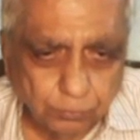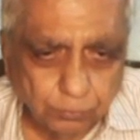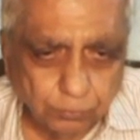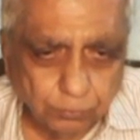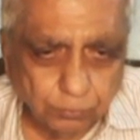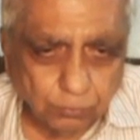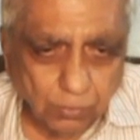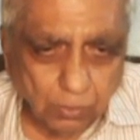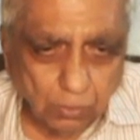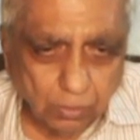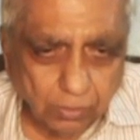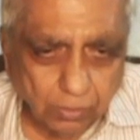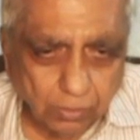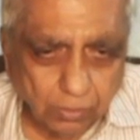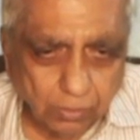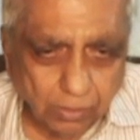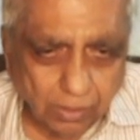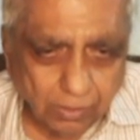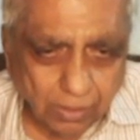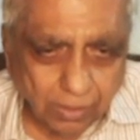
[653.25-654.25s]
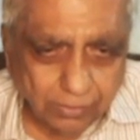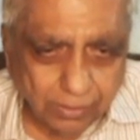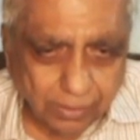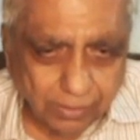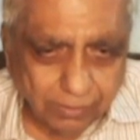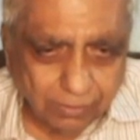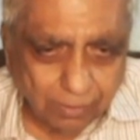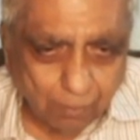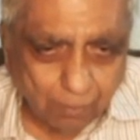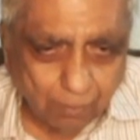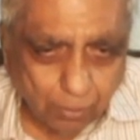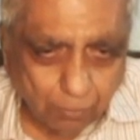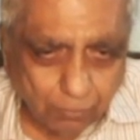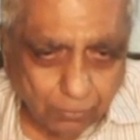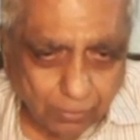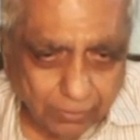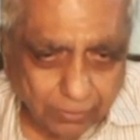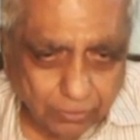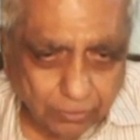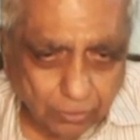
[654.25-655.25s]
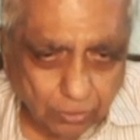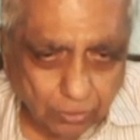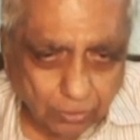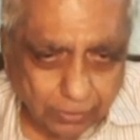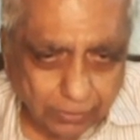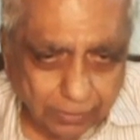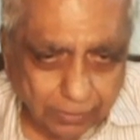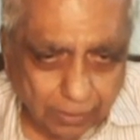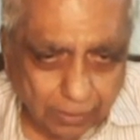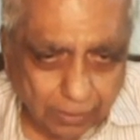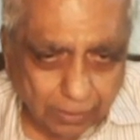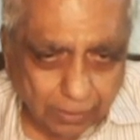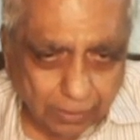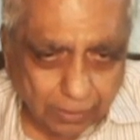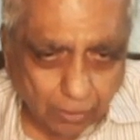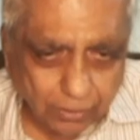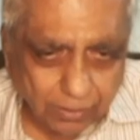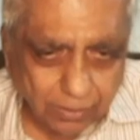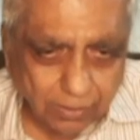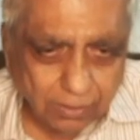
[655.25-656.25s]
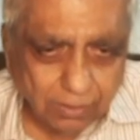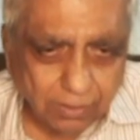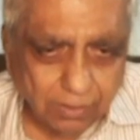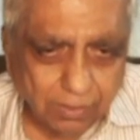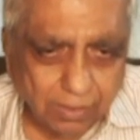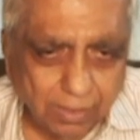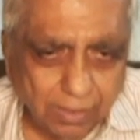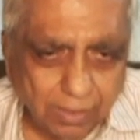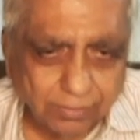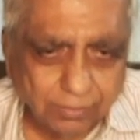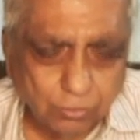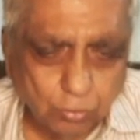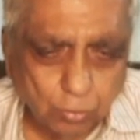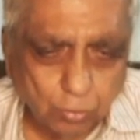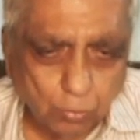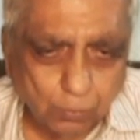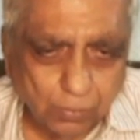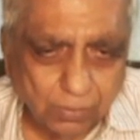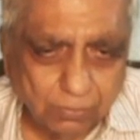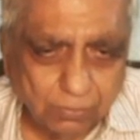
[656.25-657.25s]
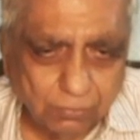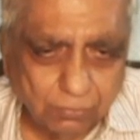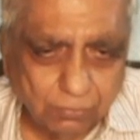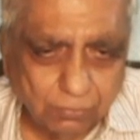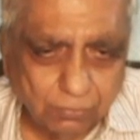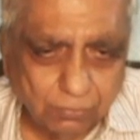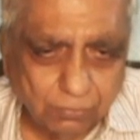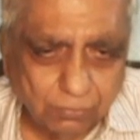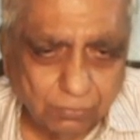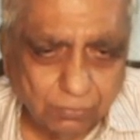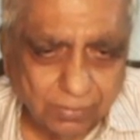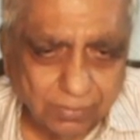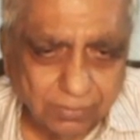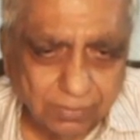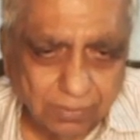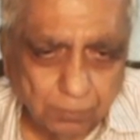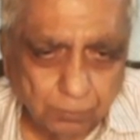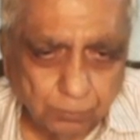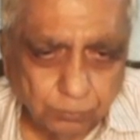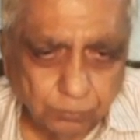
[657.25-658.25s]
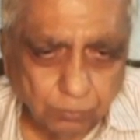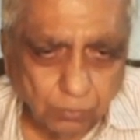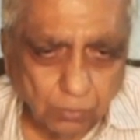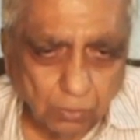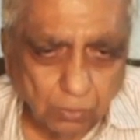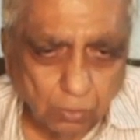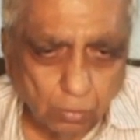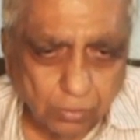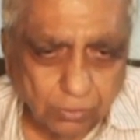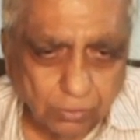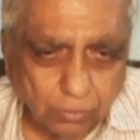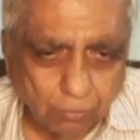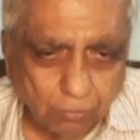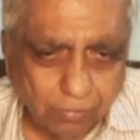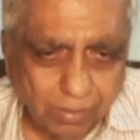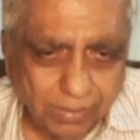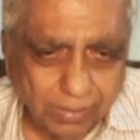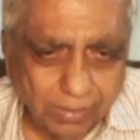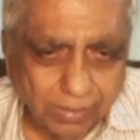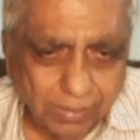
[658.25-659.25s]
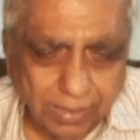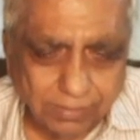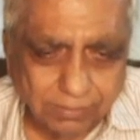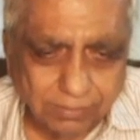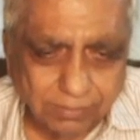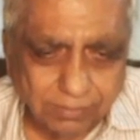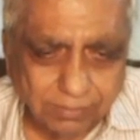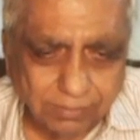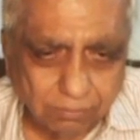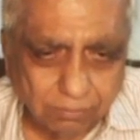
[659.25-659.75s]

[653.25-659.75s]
The number of electrons are written on the as a superfix. Okay, so 1 S1.